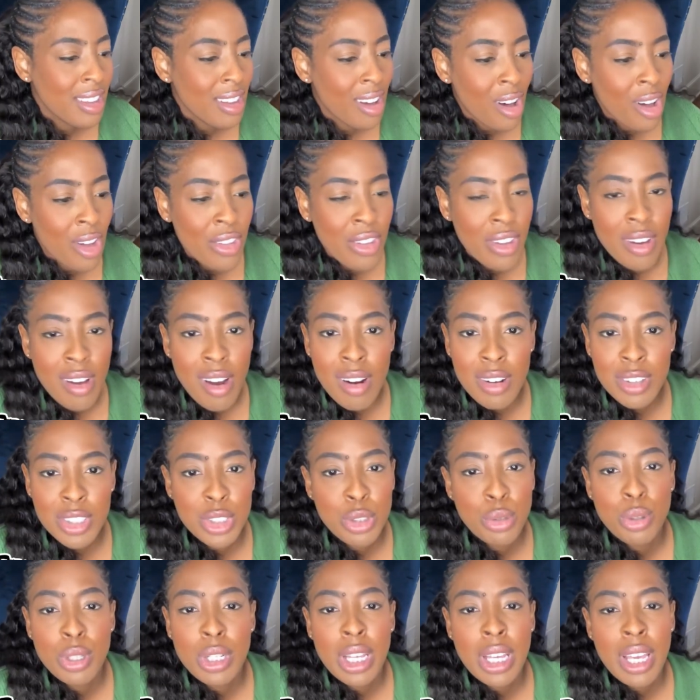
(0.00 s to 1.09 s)
all they are is
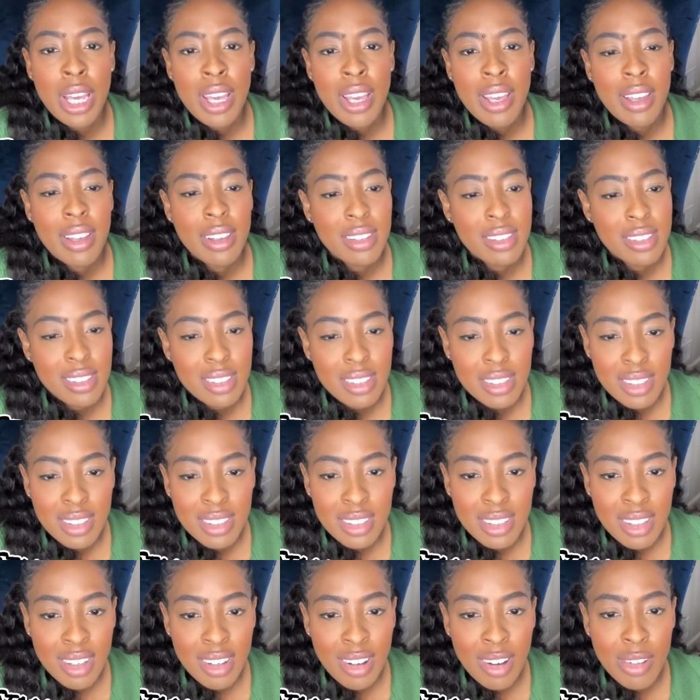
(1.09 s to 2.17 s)
showing their ass
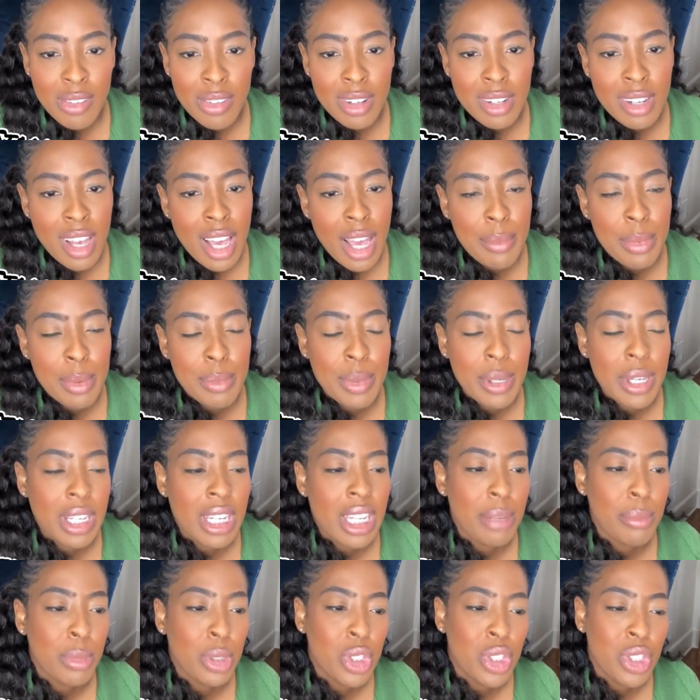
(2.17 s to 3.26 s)
all the time and being
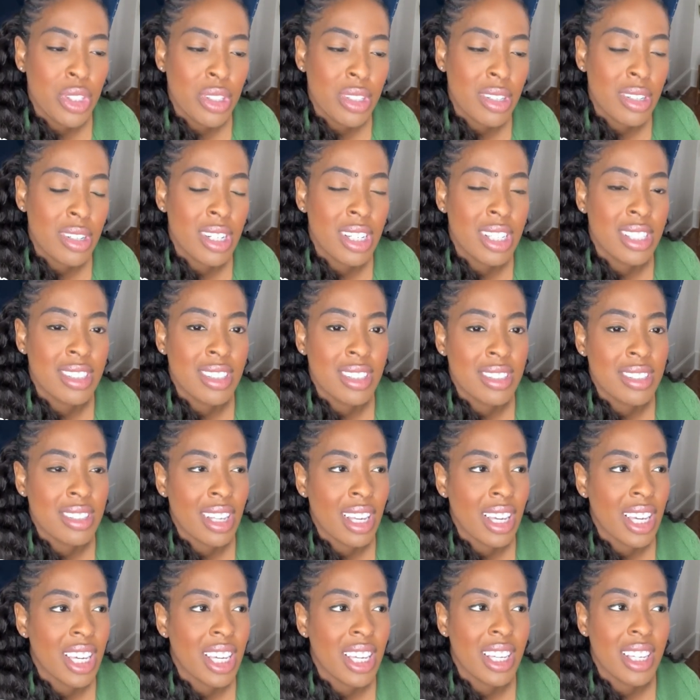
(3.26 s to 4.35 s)
immature. And it's just
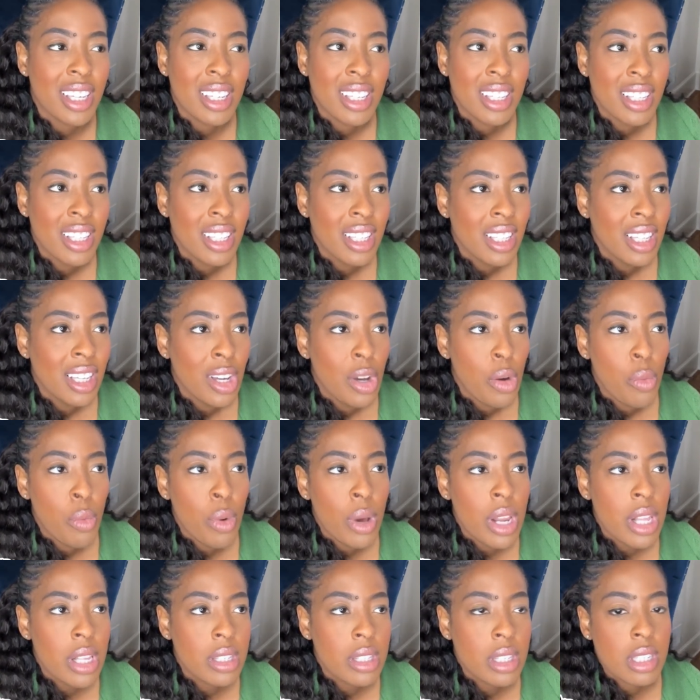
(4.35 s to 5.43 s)
like,
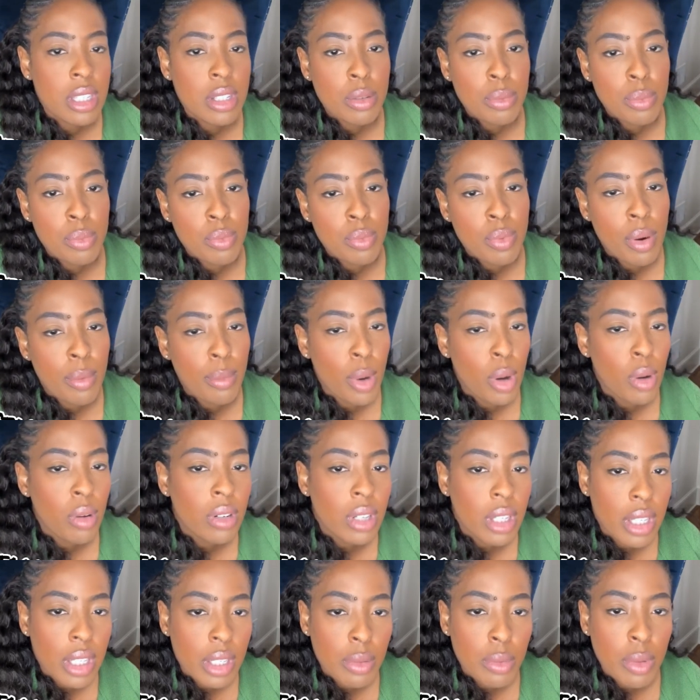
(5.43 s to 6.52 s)
what is this
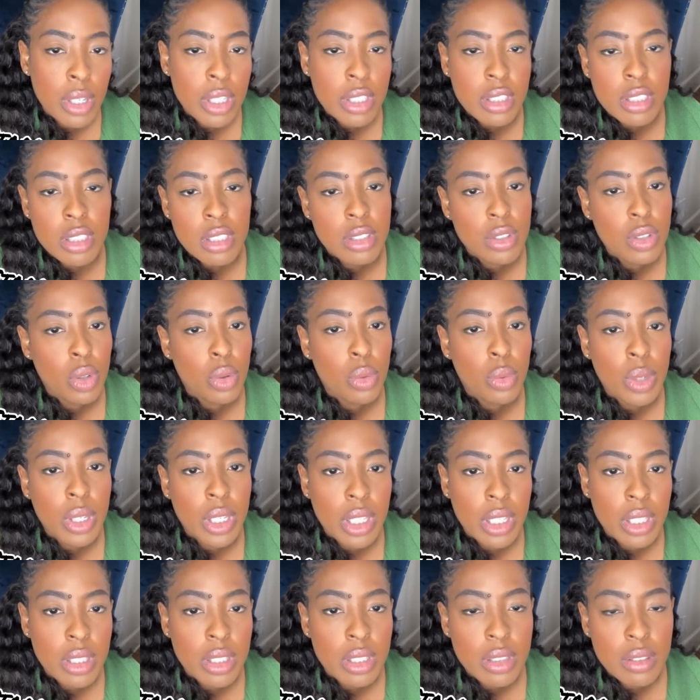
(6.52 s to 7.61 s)
promoting? What is this
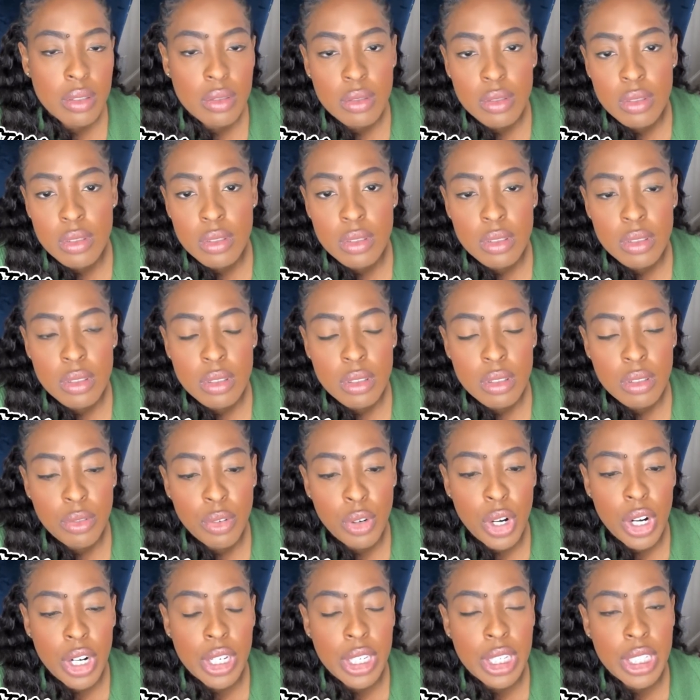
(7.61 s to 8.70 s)
doing
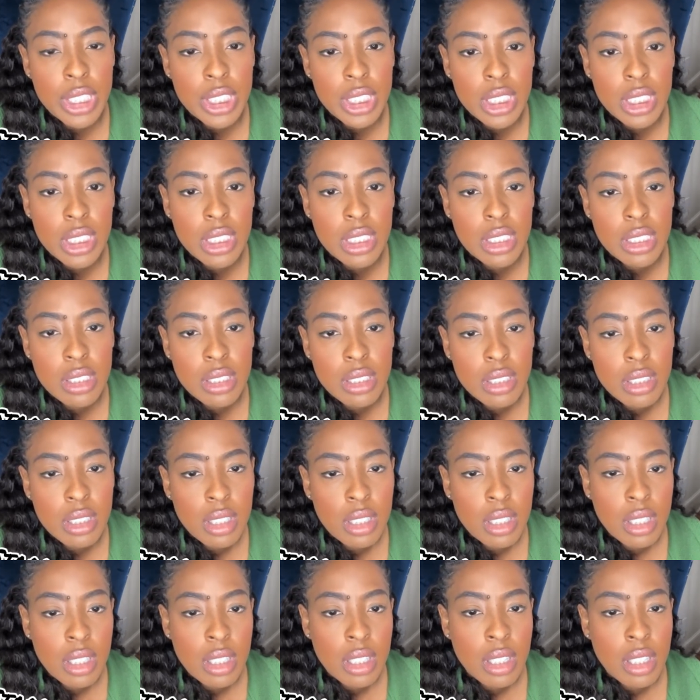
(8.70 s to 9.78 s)
for our kids?
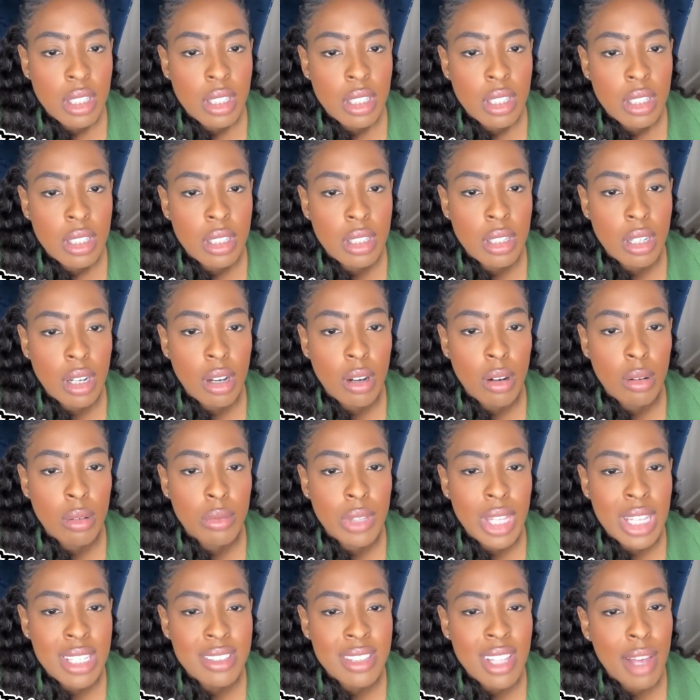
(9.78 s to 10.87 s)
You know,
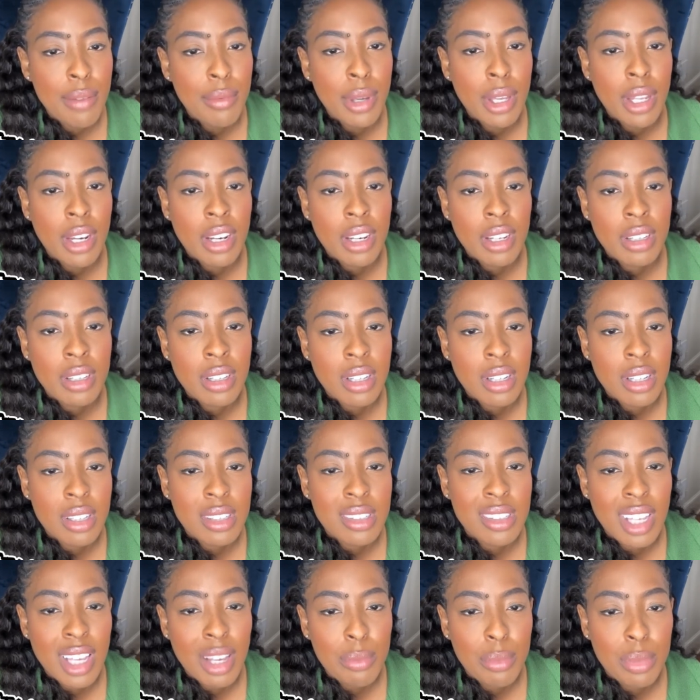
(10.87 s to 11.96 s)
that's not being a good
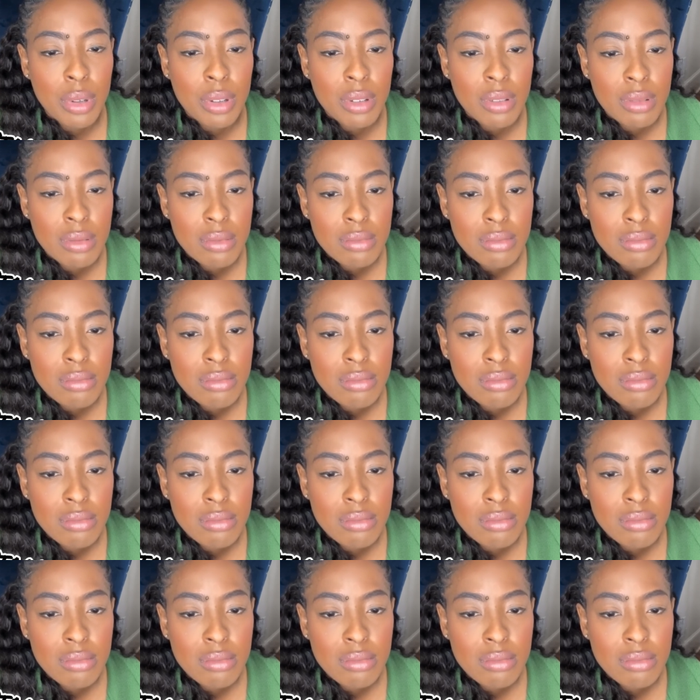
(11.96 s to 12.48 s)
example.